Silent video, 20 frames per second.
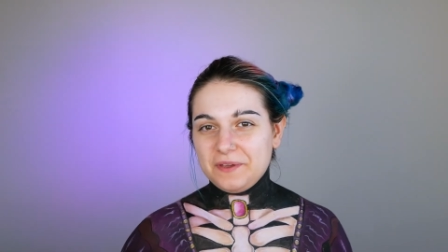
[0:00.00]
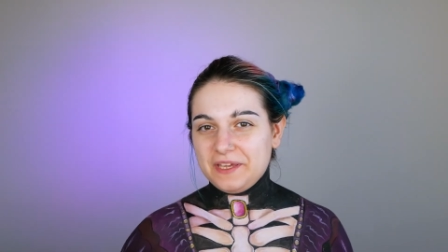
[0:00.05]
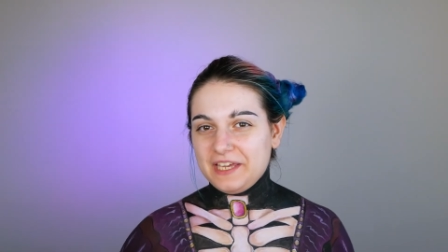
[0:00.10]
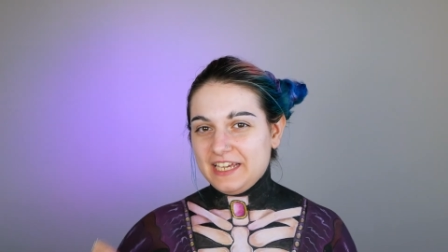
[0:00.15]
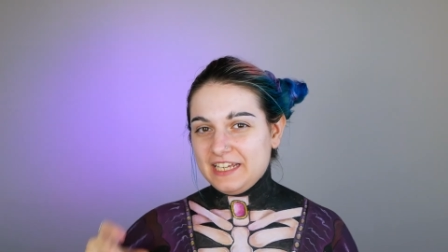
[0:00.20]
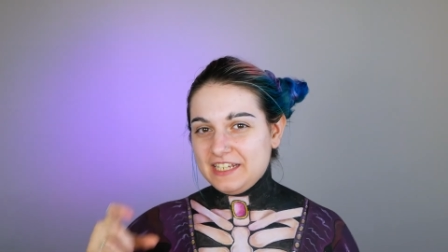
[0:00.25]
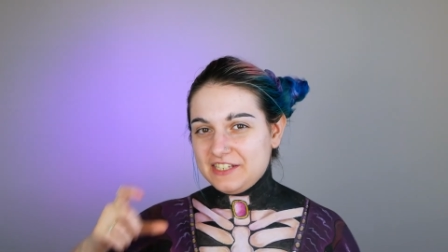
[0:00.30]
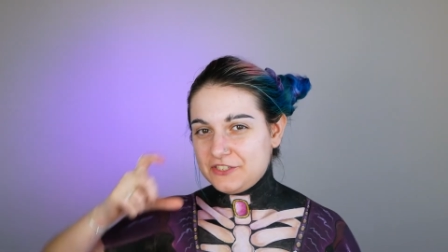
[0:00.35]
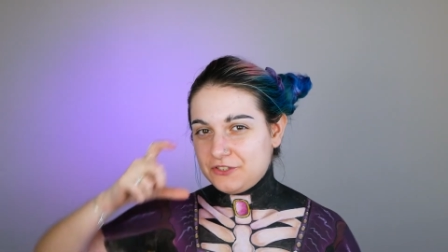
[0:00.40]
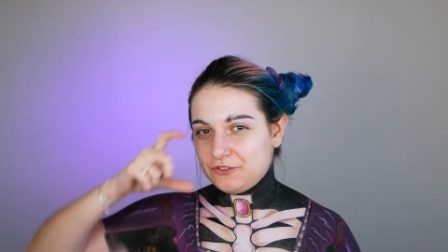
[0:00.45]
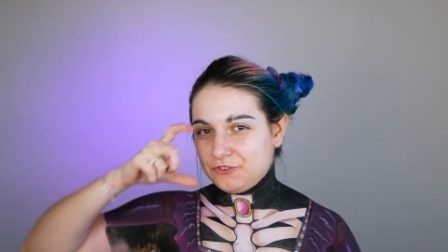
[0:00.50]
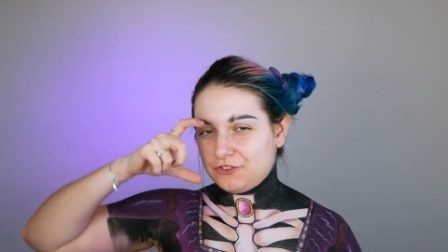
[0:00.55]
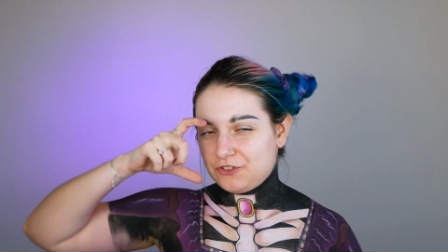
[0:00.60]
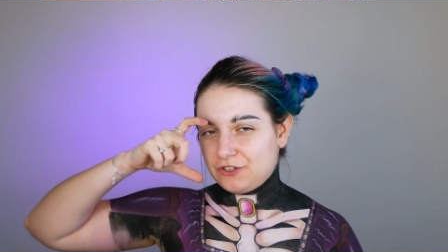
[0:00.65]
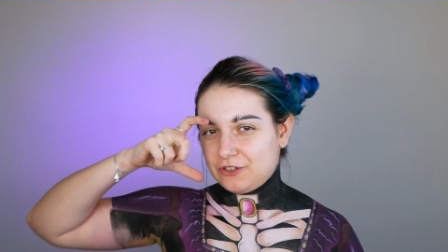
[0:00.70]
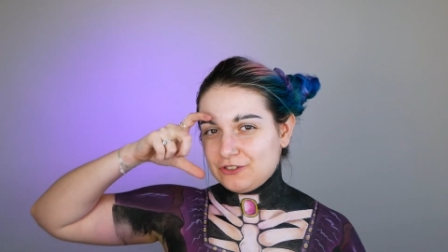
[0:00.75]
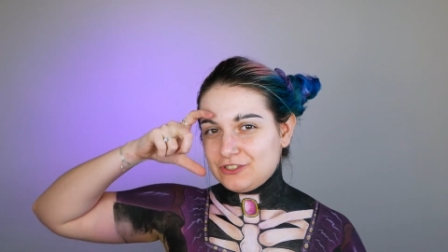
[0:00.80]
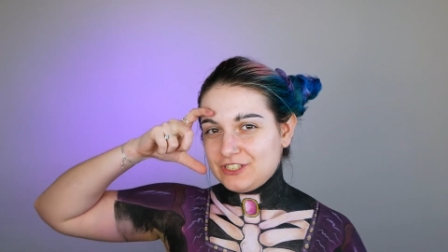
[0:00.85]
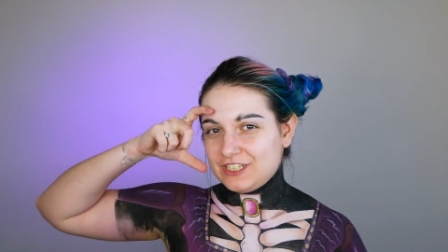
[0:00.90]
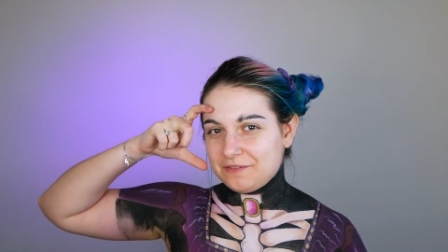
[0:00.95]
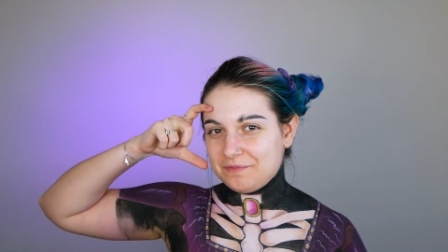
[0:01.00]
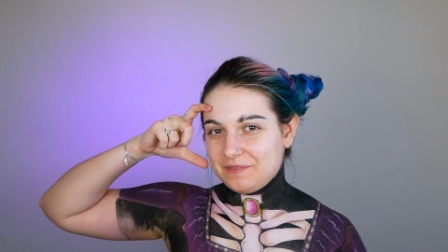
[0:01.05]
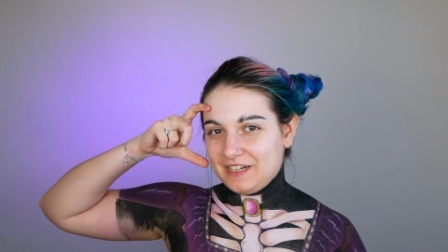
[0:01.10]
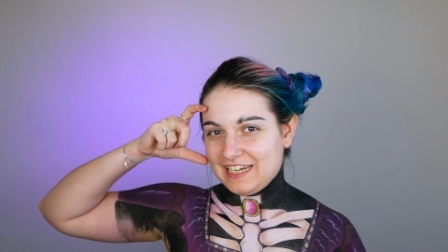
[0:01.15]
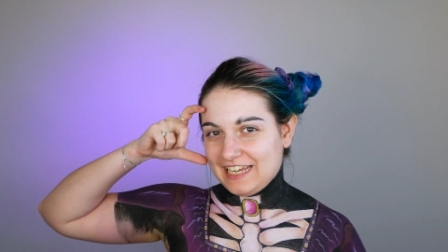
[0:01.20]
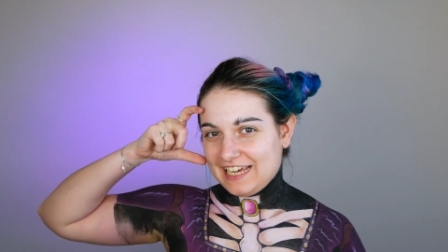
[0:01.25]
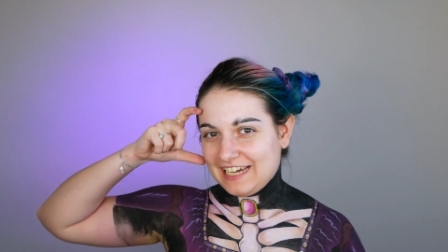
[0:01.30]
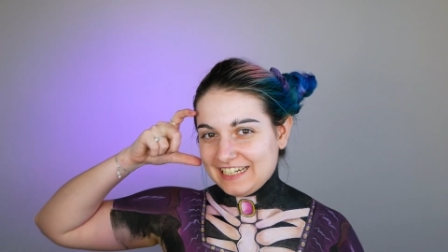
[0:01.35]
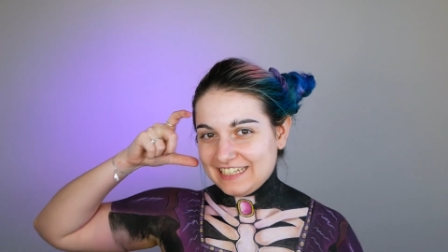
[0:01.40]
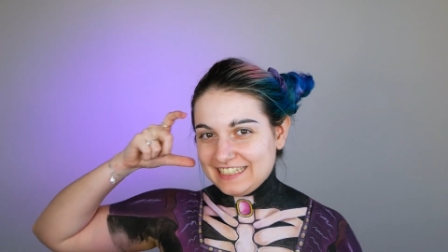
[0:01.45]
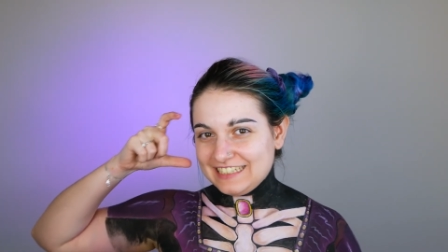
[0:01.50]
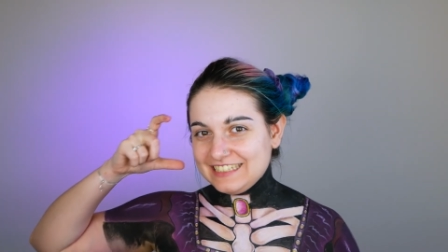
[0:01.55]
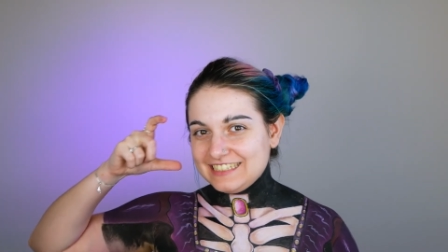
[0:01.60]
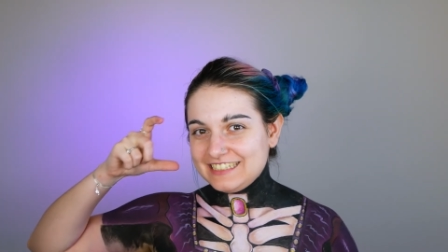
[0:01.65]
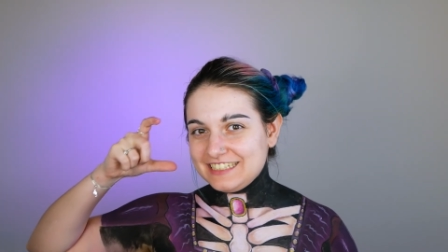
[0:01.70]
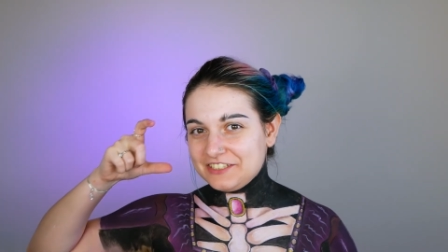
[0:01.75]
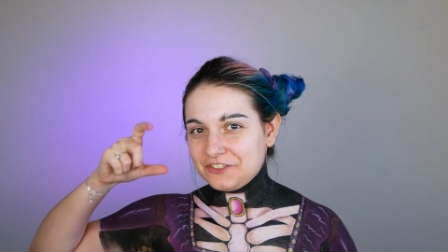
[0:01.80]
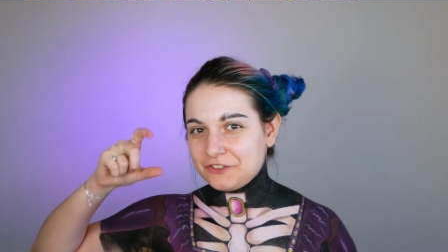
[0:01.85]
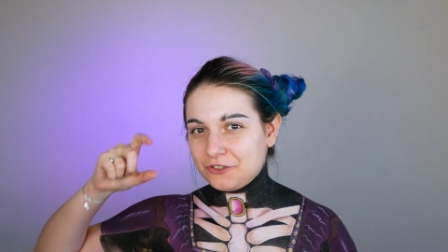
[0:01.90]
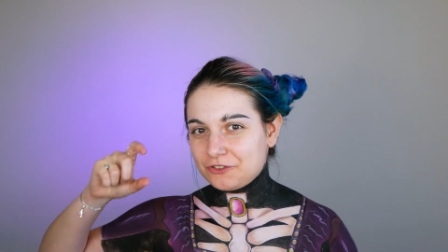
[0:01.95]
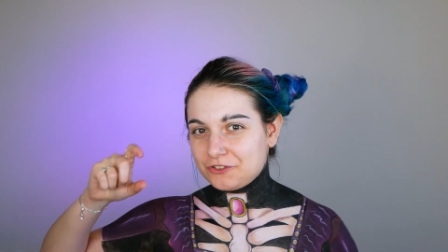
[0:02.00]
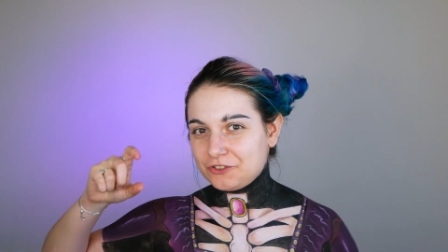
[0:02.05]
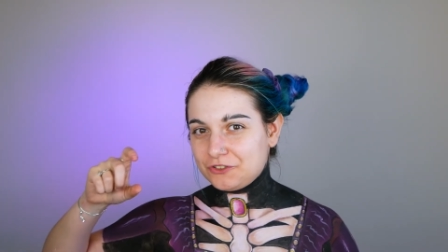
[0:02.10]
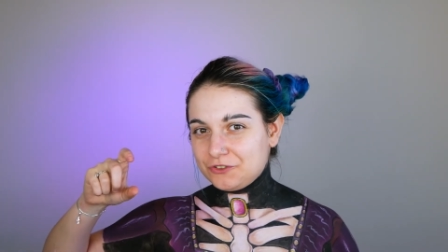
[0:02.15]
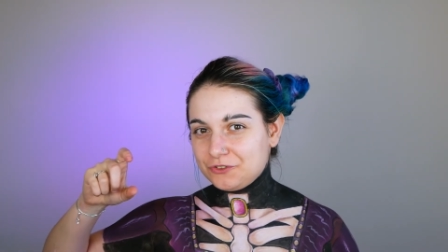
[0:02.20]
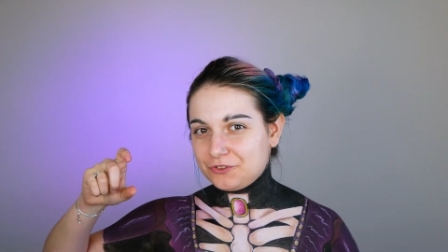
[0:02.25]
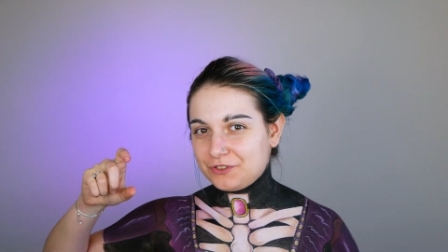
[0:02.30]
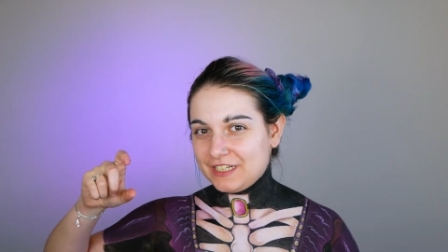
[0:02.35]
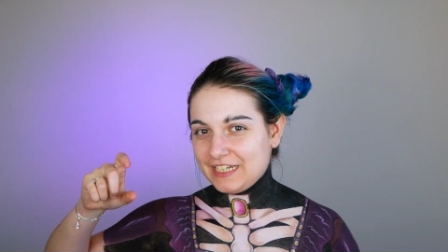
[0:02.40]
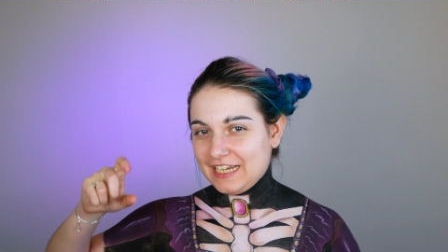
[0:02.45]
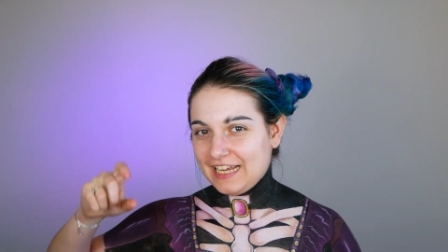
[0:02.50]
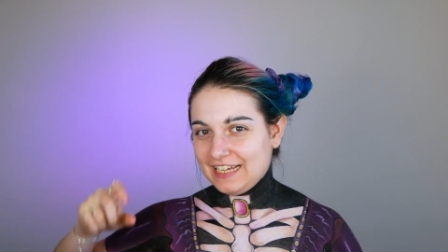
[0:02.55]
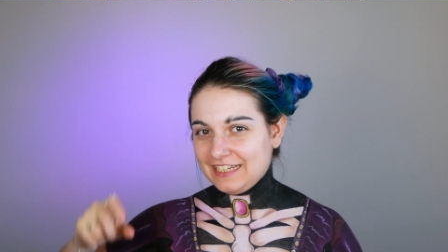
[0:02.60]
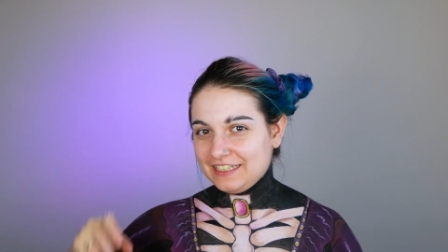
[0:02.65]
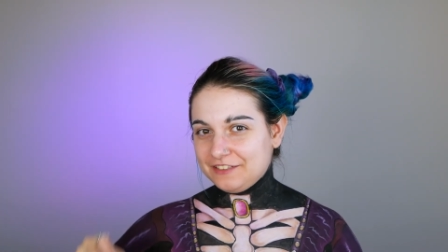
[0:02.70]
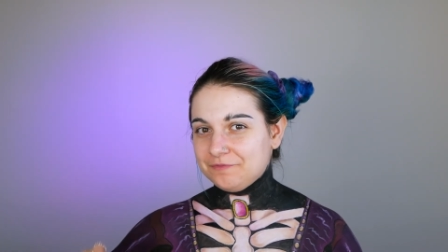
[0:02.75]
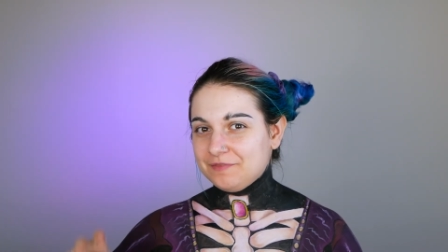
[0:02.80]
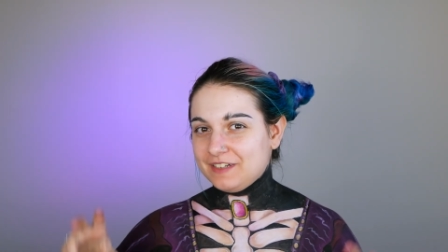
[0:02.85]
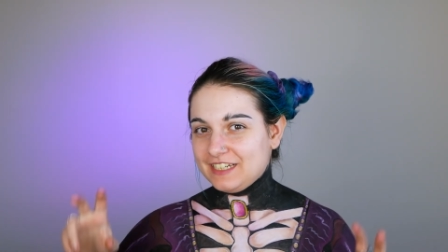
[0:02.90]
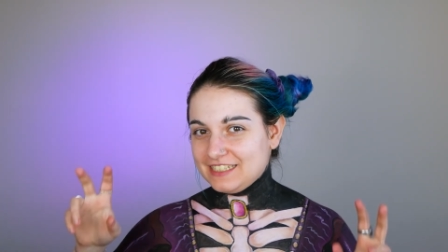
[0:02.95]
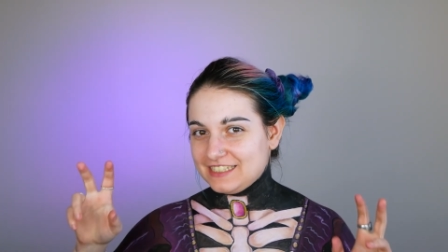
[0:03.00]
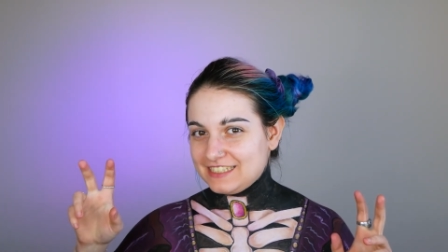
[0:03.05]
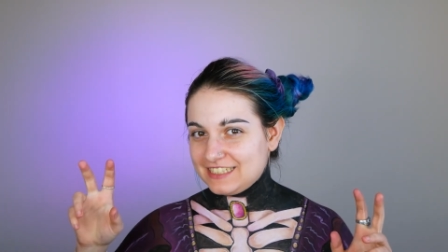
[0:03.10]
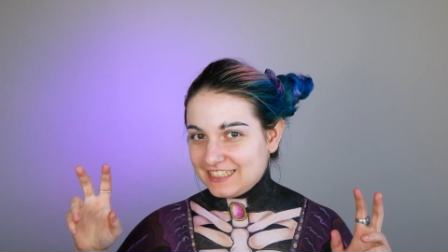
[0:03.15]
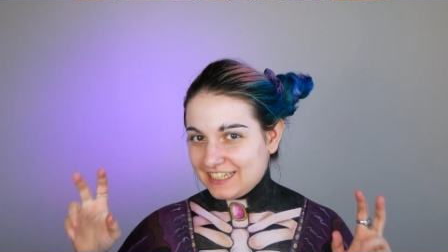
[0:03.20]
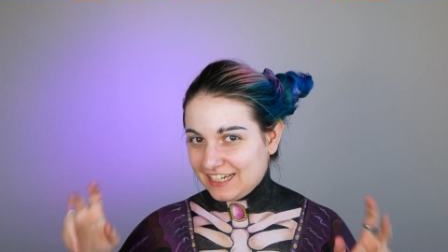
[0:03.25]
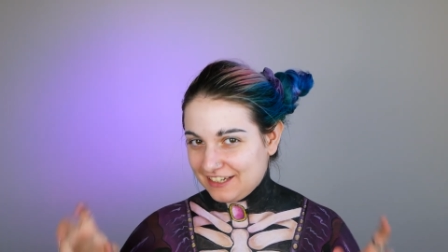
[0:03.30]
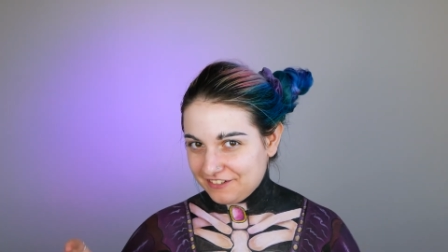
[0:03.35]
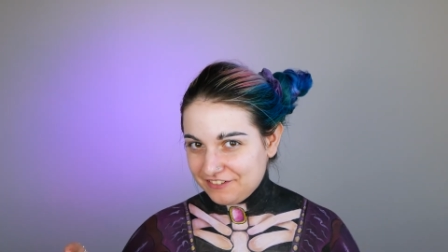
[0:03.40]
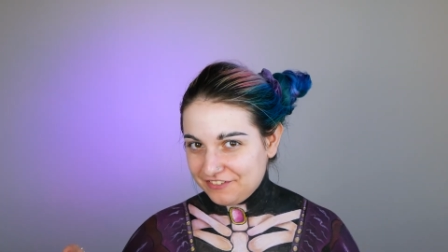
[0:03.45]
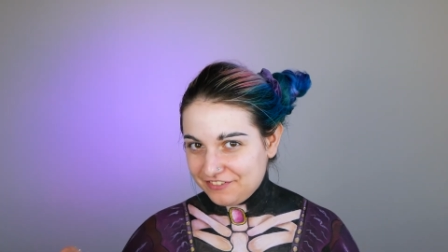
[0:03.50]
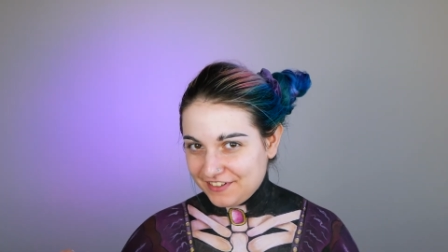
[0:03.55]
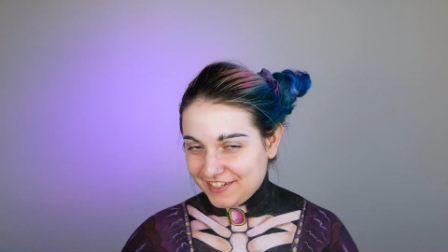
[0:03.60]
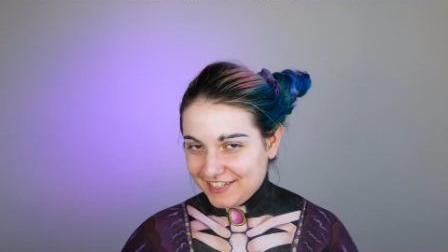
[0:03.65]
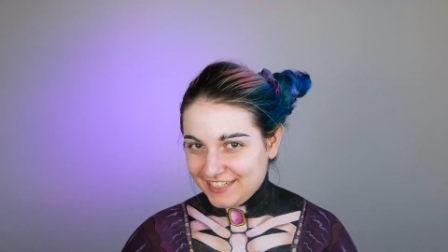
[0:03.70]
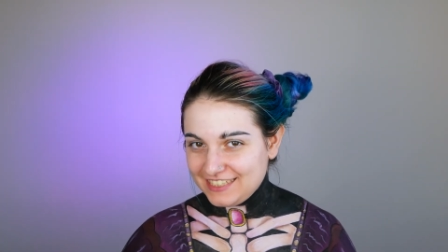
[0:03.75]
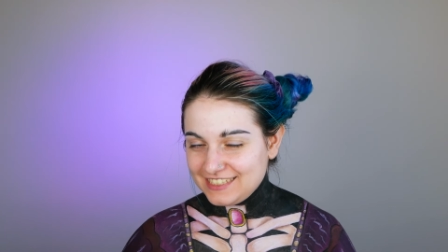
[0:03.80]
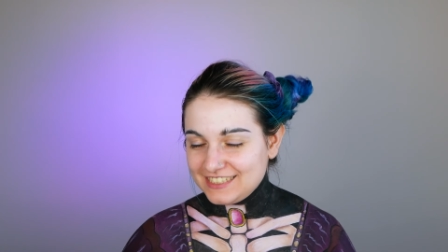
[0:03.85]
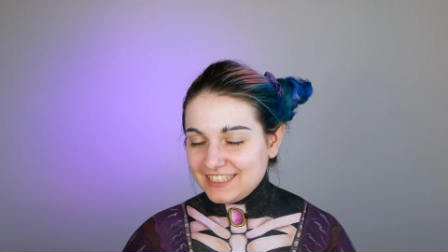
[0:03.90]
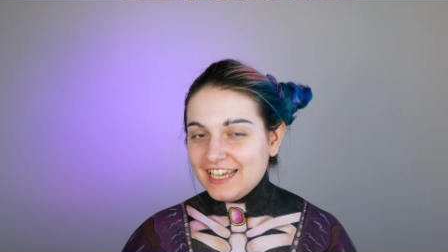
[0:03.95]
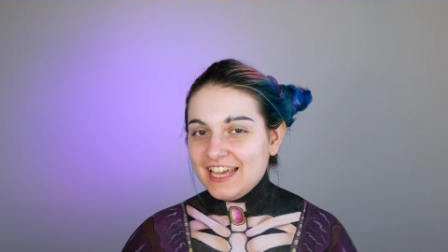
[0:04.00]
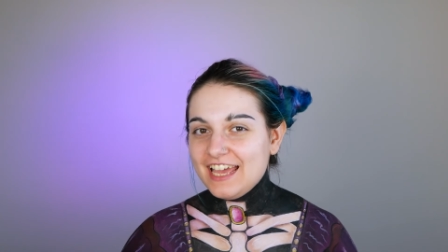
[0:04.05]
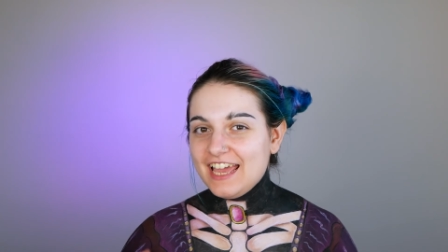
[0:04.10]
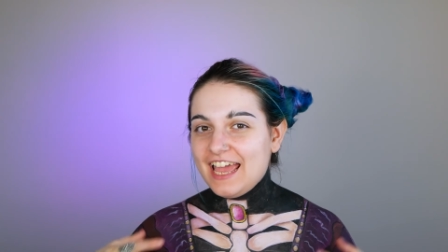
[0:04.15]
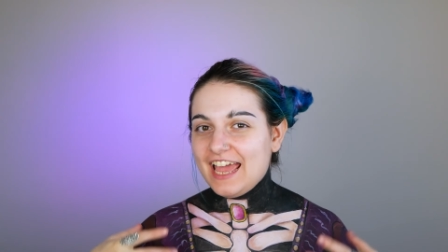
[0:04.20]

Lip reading: is to draw some lines in order to create my skull face